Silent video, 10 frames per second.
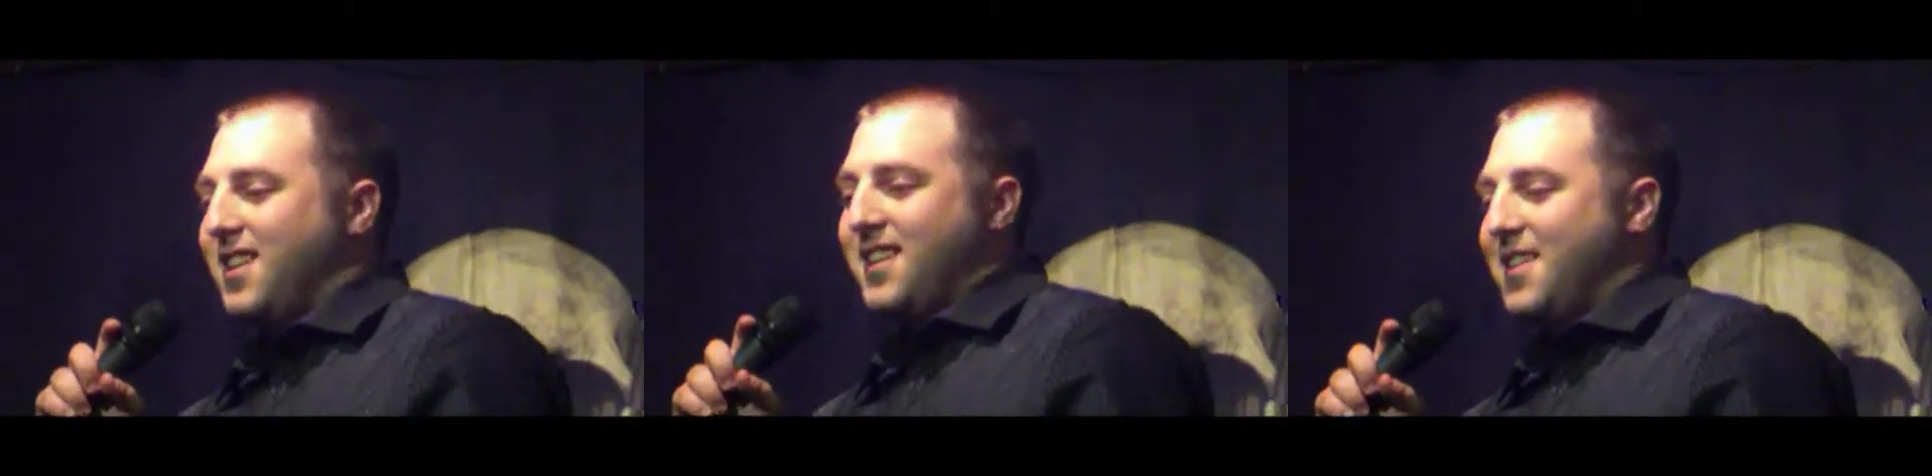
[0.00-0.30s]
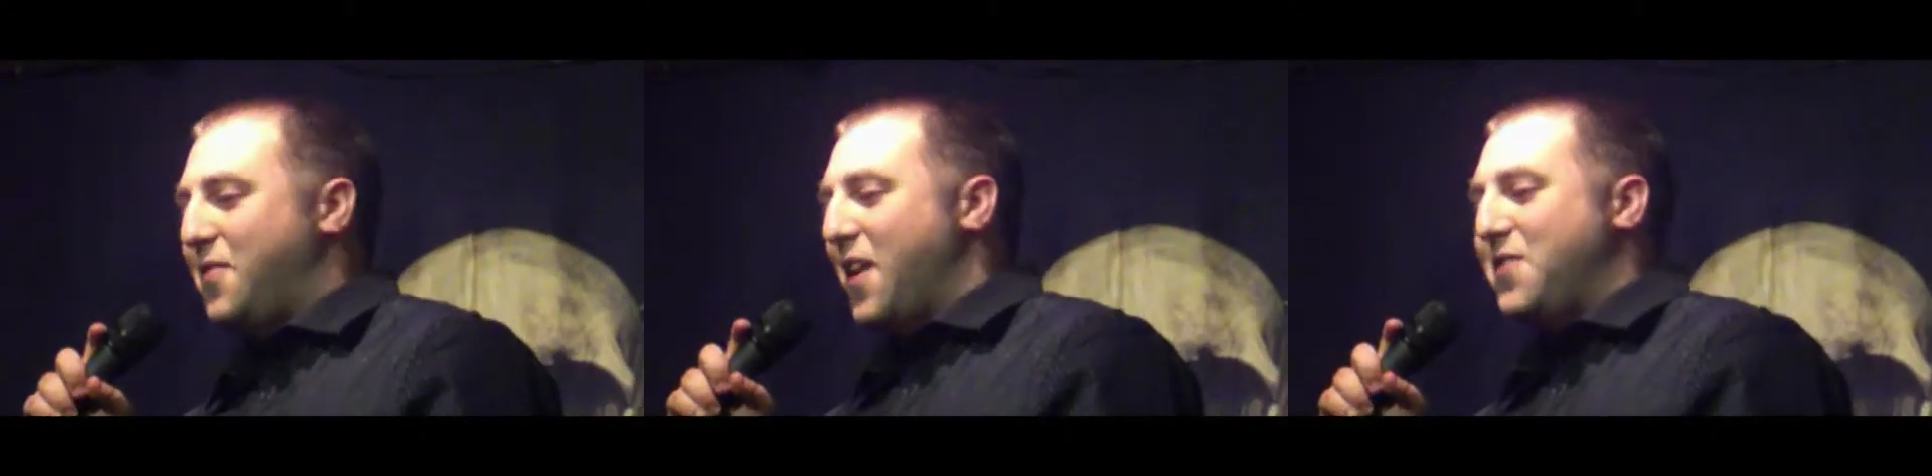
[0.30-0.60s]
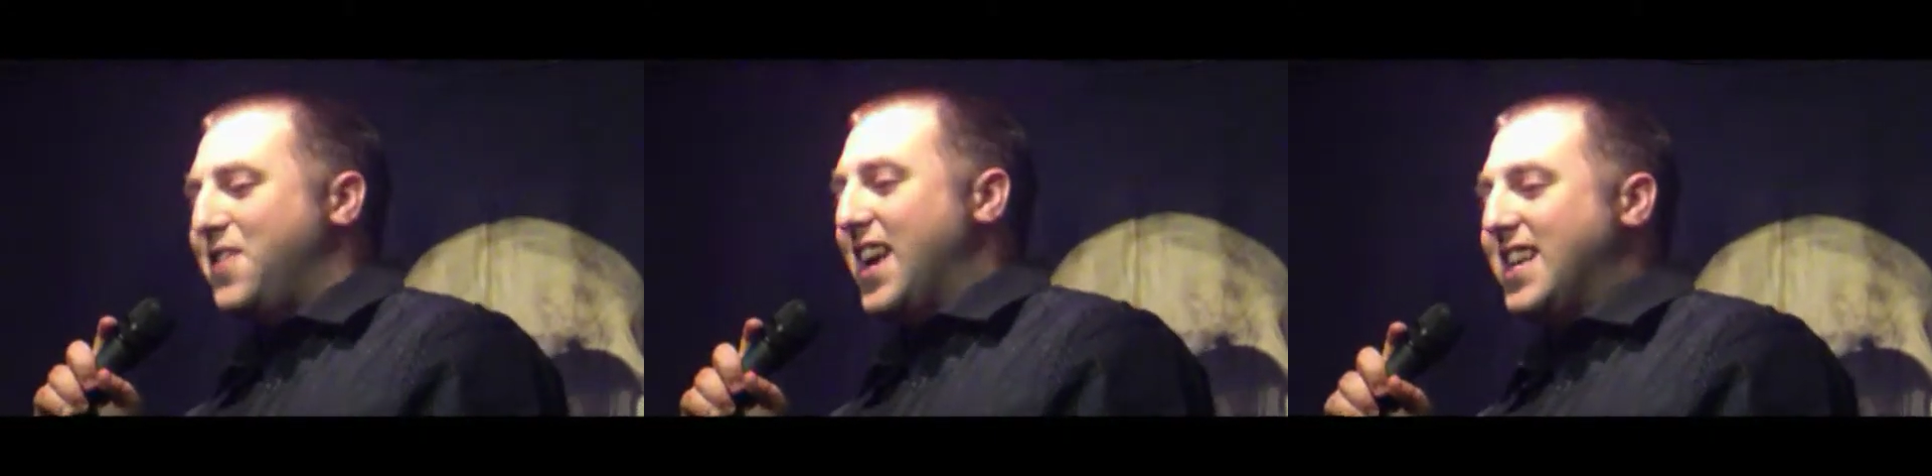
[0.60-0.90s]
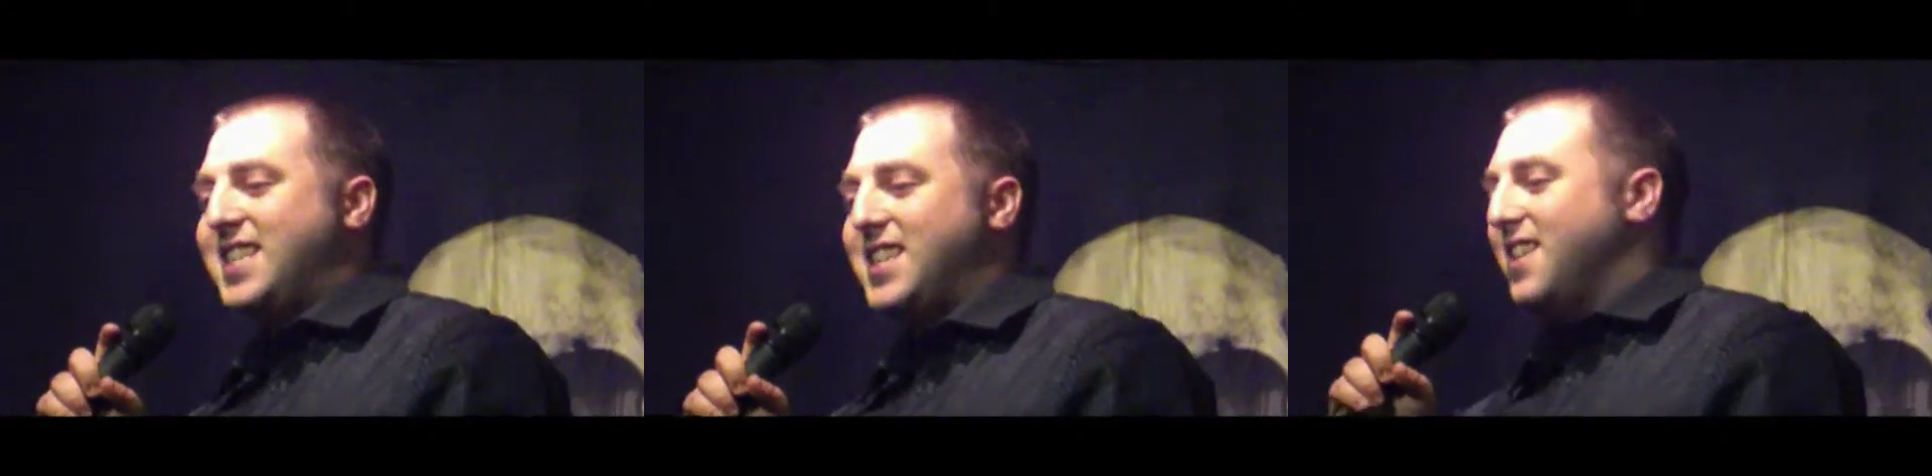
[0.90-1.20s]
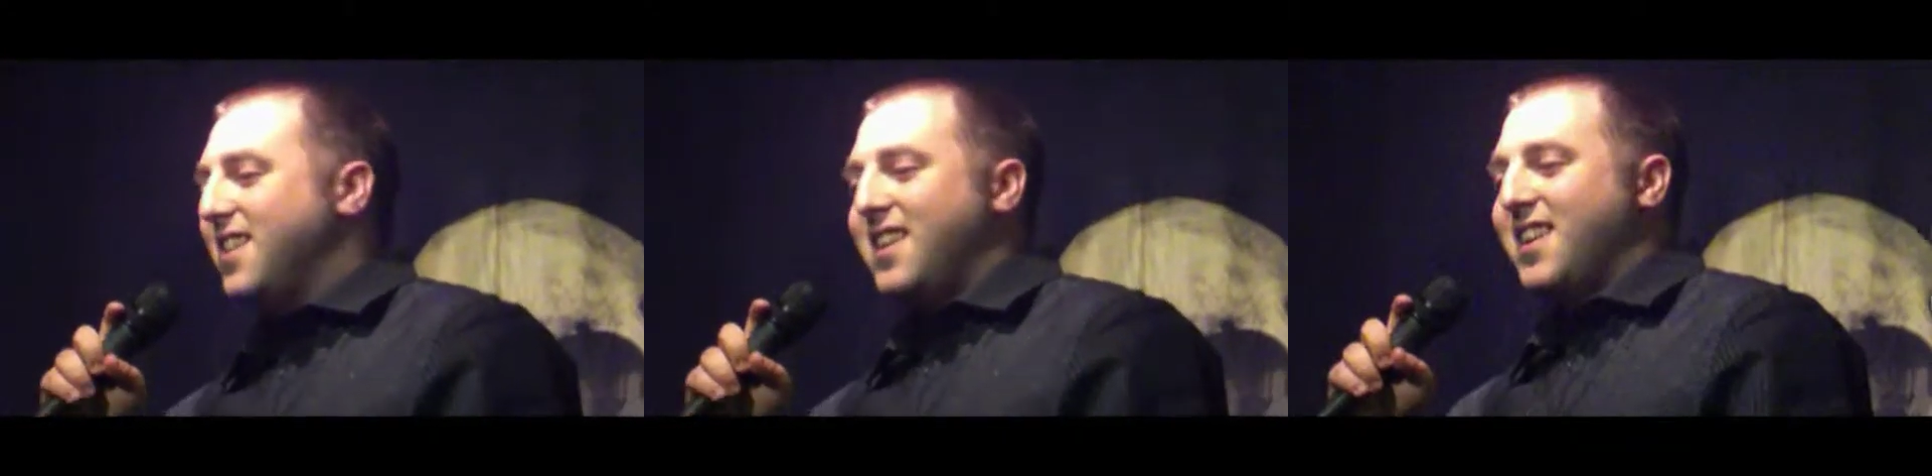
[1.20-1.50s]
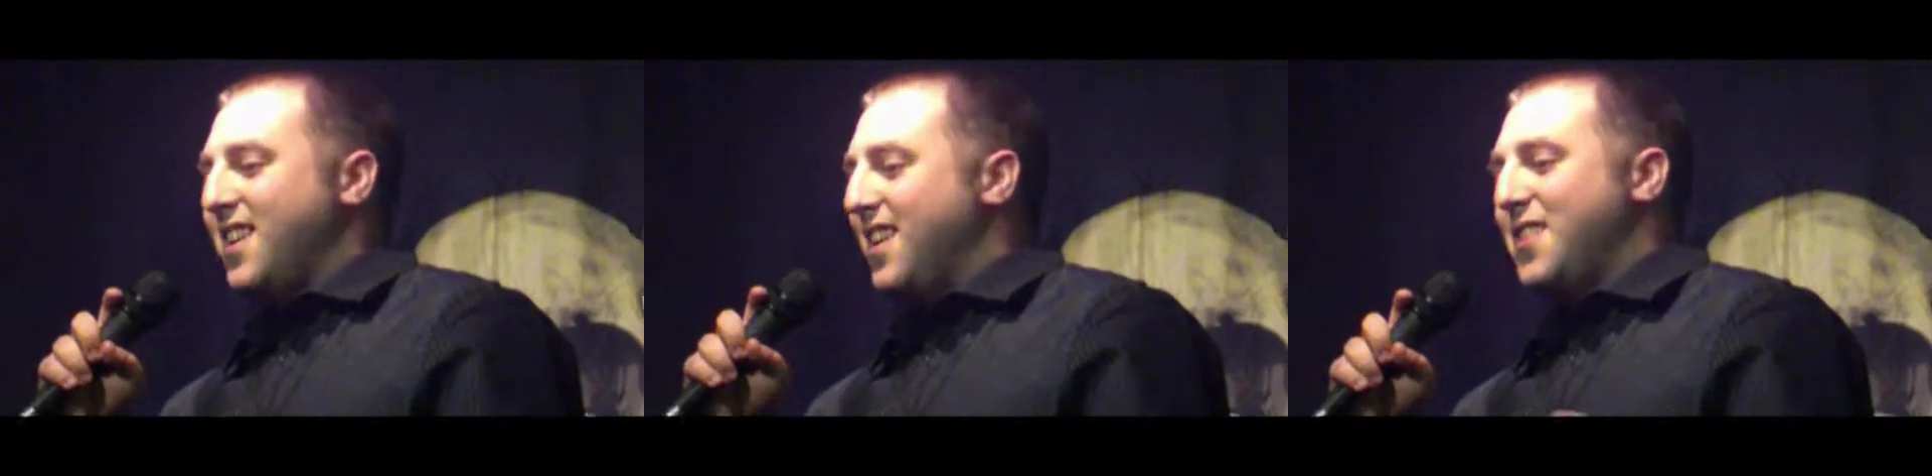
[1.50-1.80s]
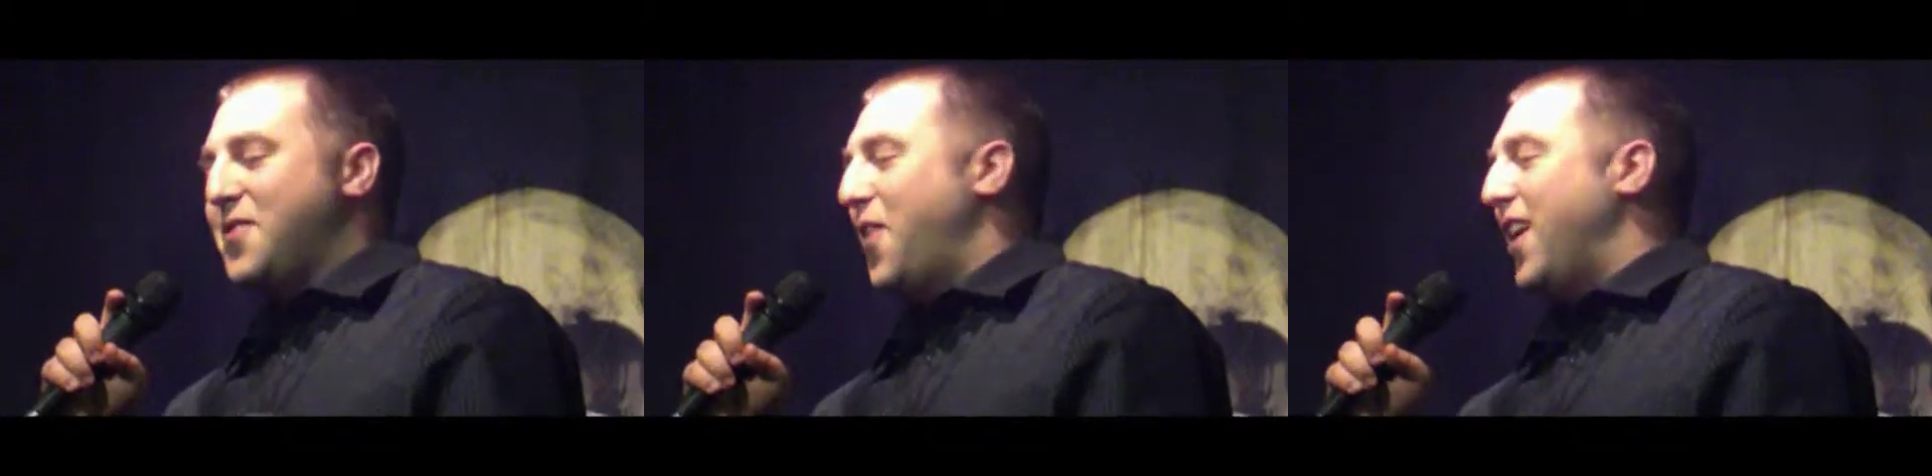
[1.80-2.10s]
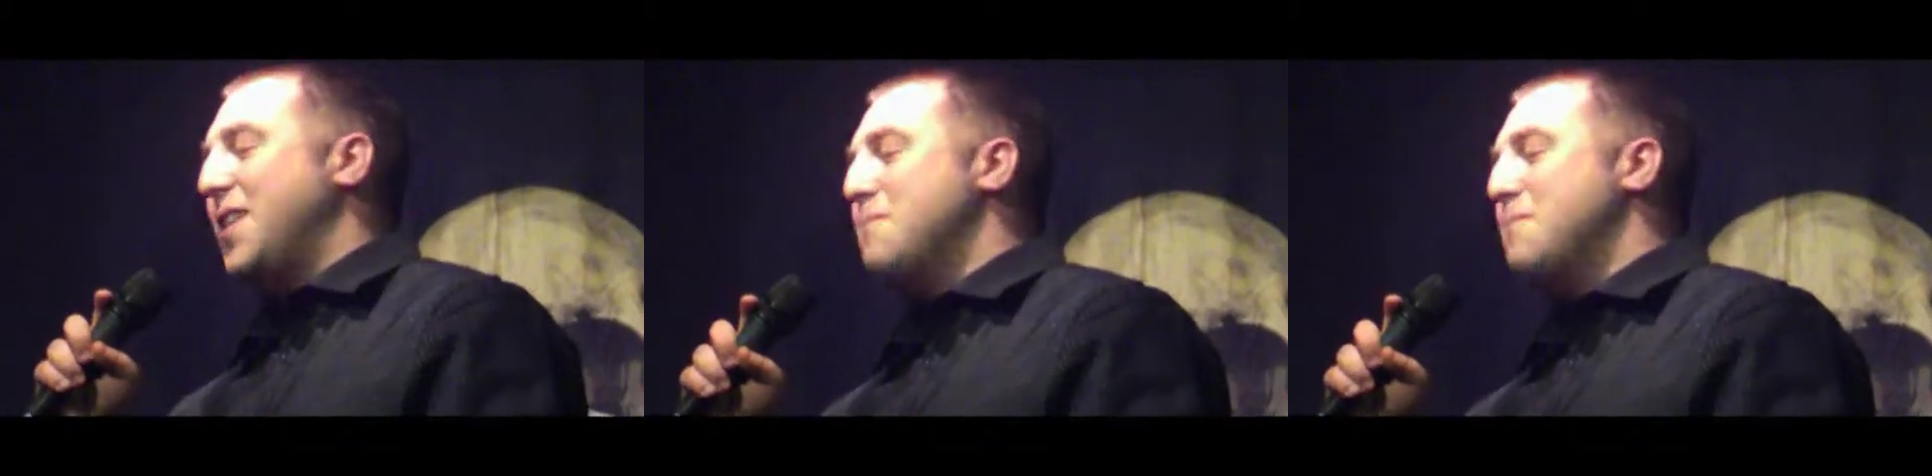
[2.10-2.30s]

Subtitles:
50s. Fucking